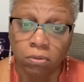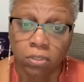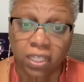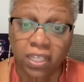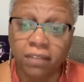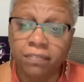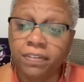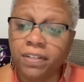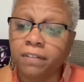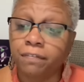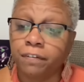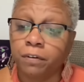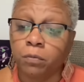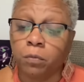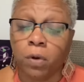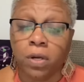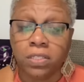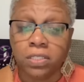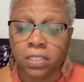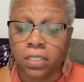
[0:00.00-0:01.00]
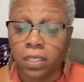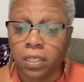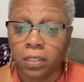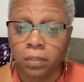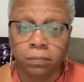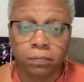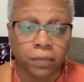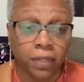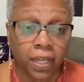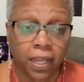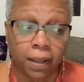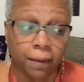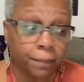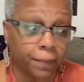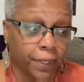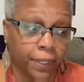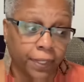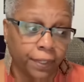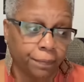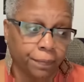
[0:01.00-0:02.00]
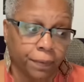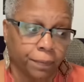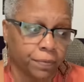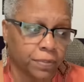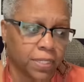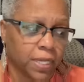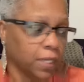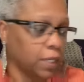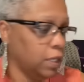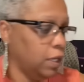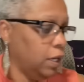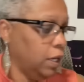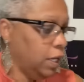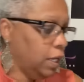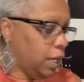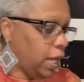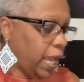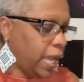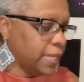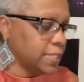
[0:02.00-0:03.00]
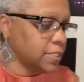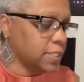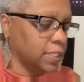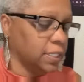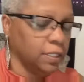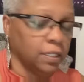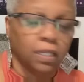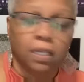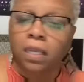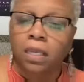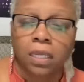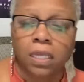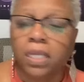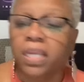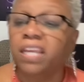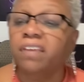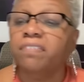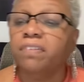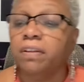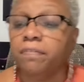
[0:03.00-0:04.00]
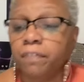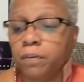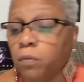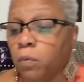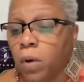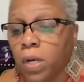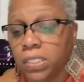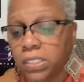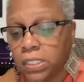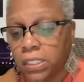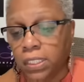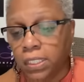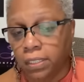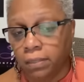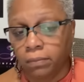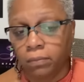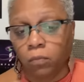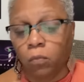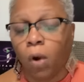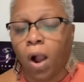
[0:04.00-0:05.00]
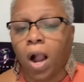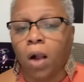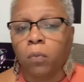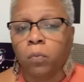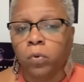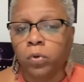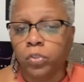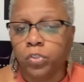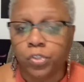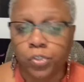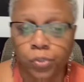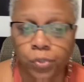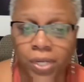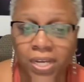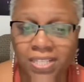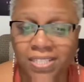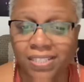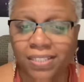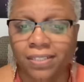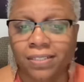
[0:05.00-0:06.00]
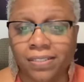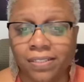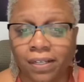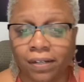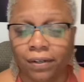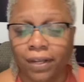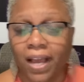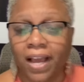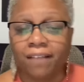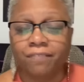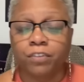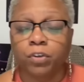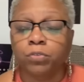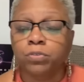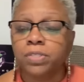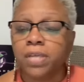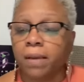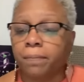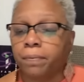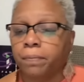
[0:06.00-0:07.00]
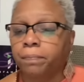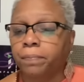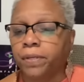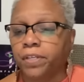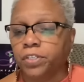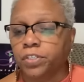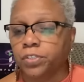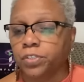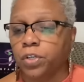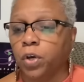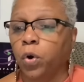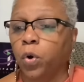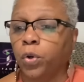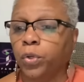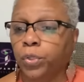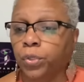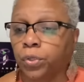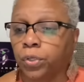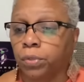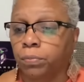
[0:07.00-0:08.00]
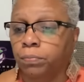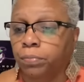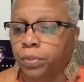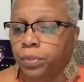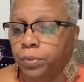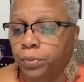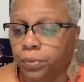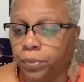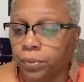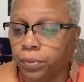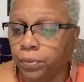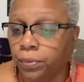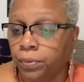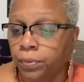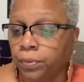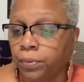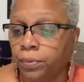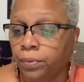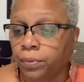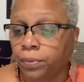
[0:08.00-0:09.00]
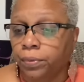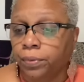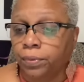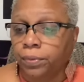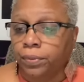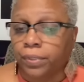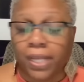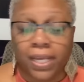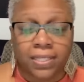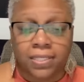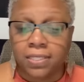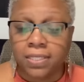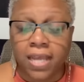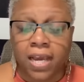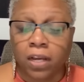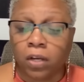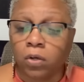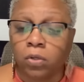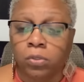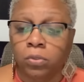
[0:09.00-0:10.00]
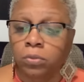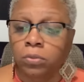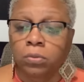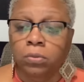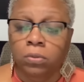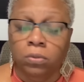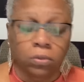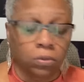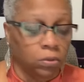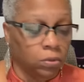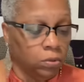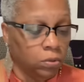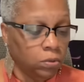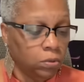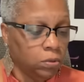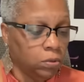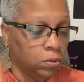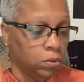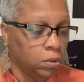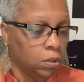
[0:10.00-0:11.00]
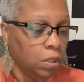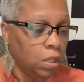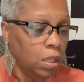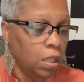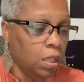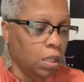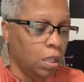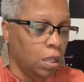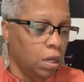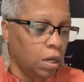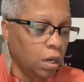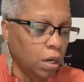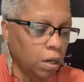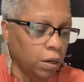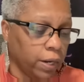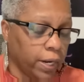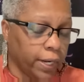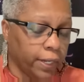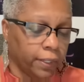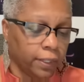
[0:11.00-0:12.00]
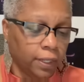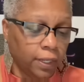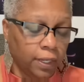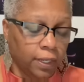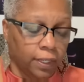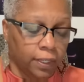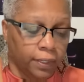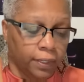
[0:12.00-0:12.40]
Even if it wasn't him, I mean, people's like asking, even if it wasn't him, why would you as an adult have those type of pictures on your computer? That's not cool. All right.